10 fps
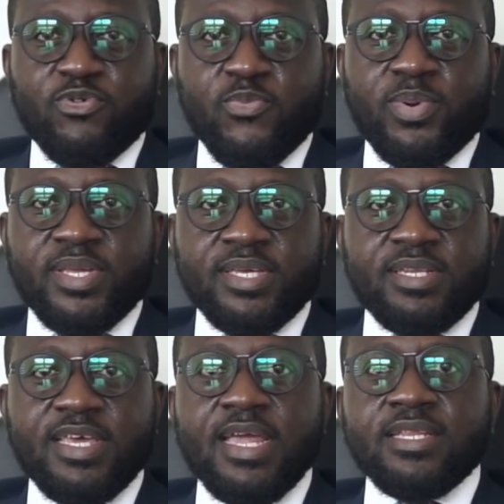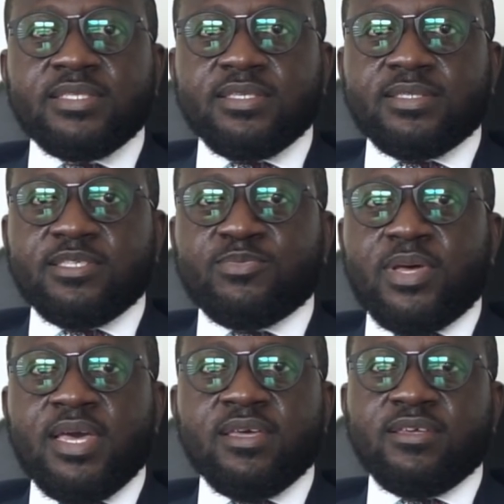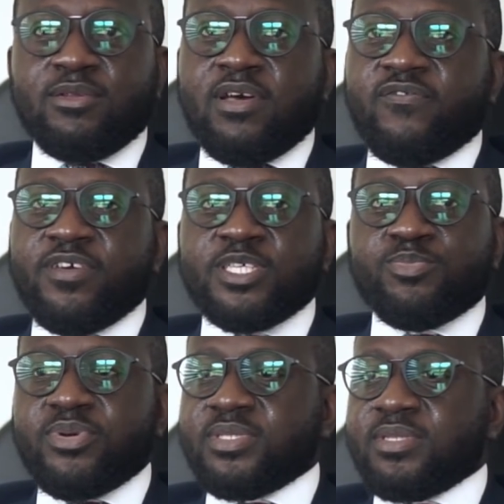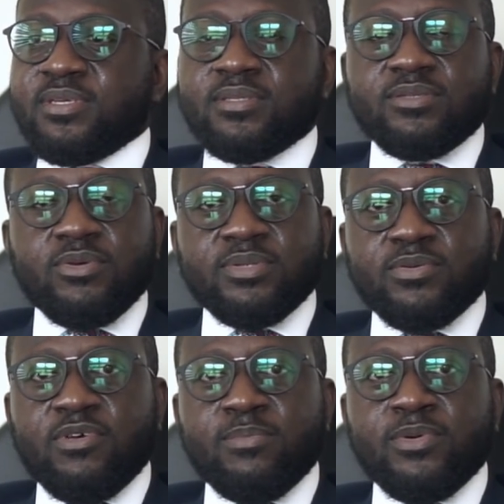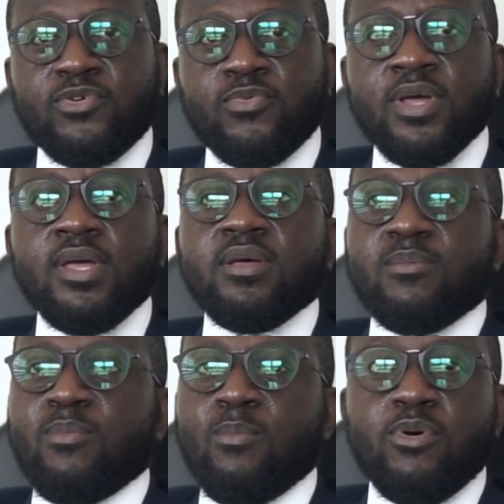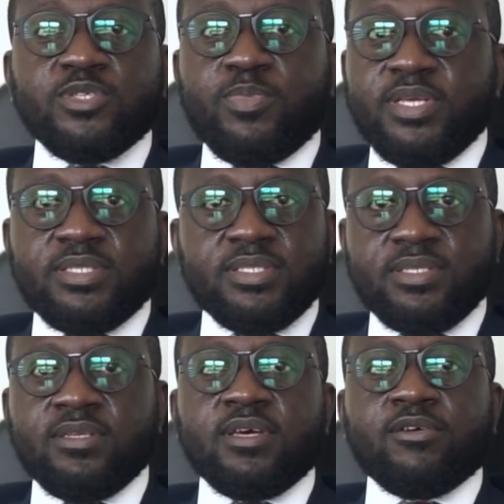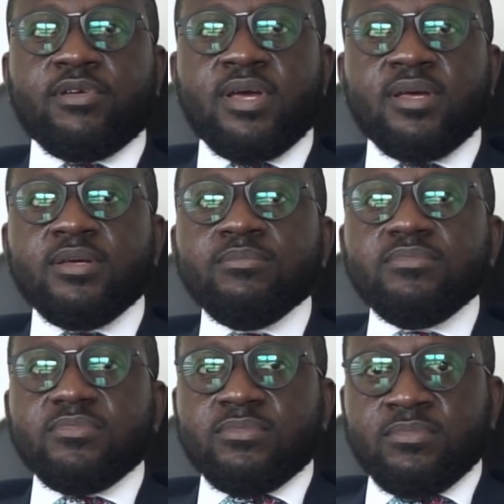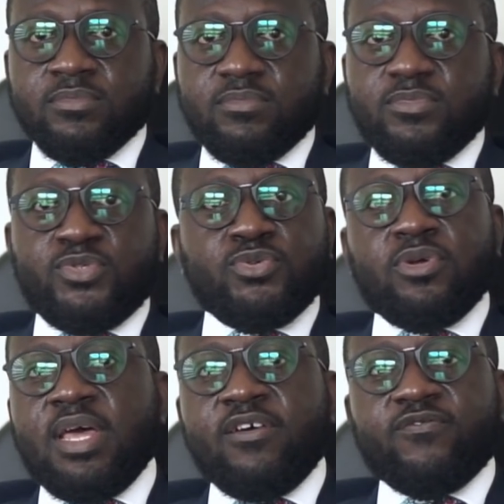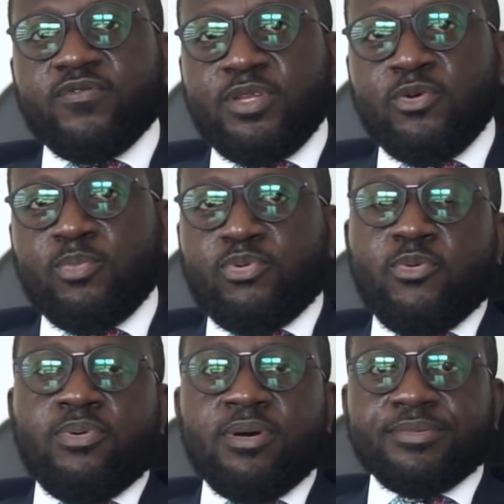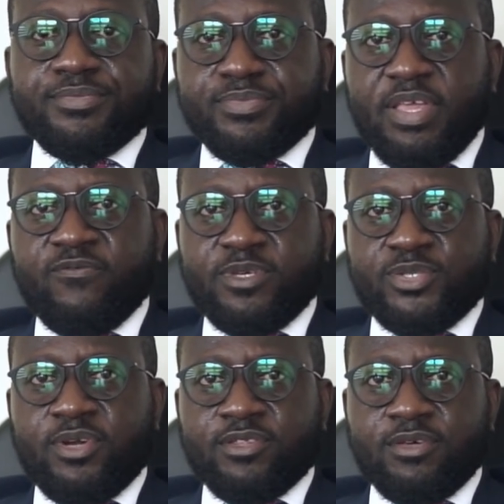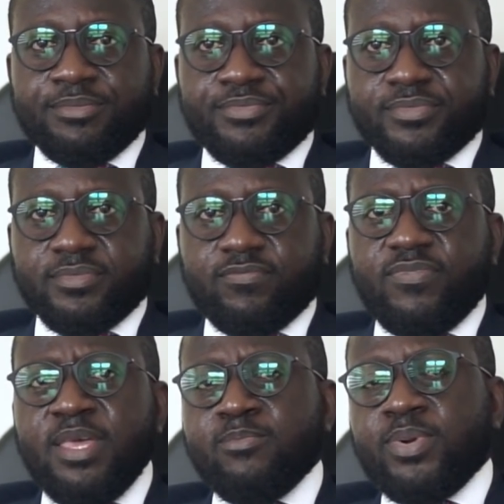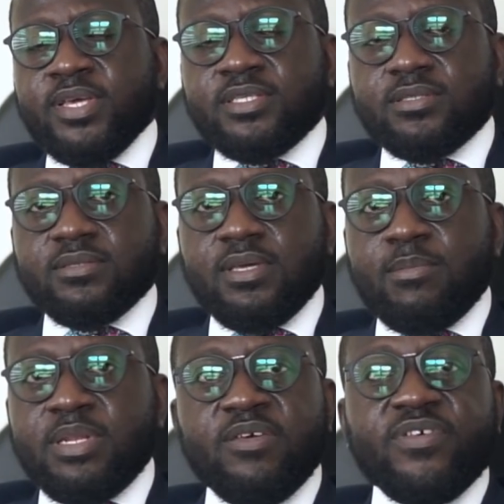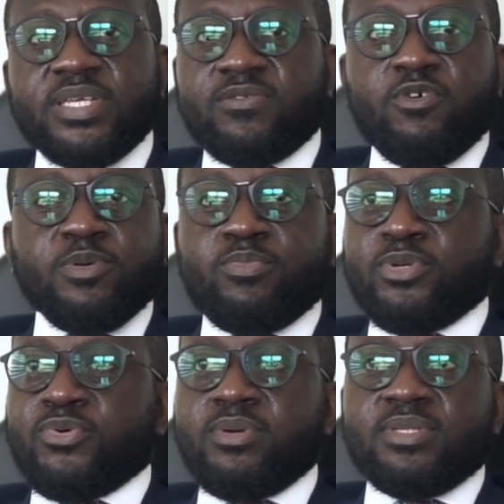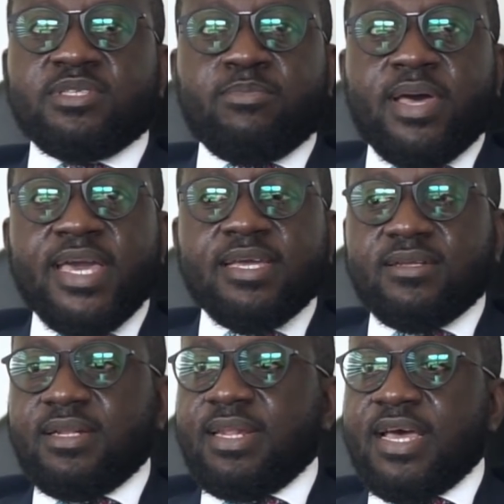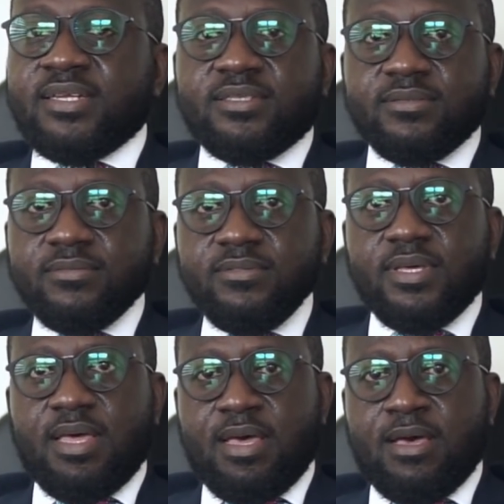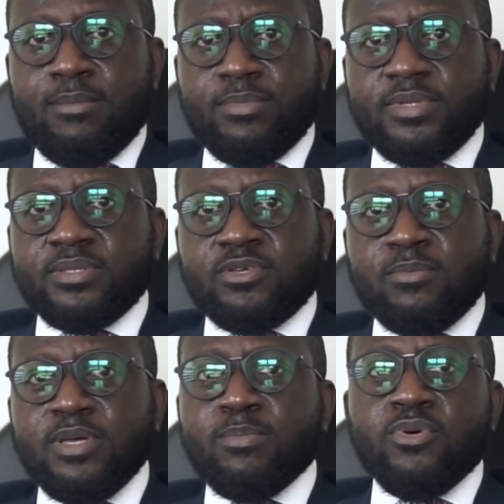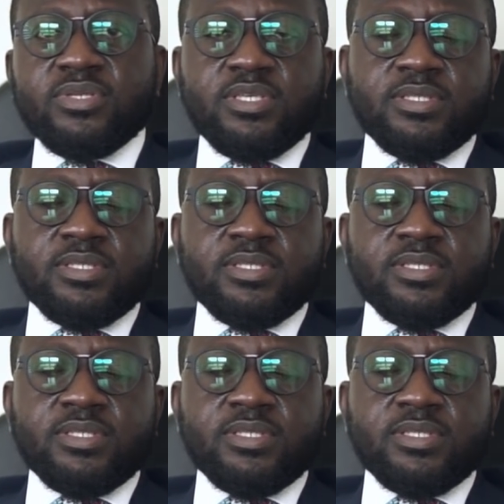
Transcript: properly in the early 60s by, our first president, Dr. Cobbie, most places in Accra do not have, proper infrastructure in place. Effectively, what people do is they buy land. In most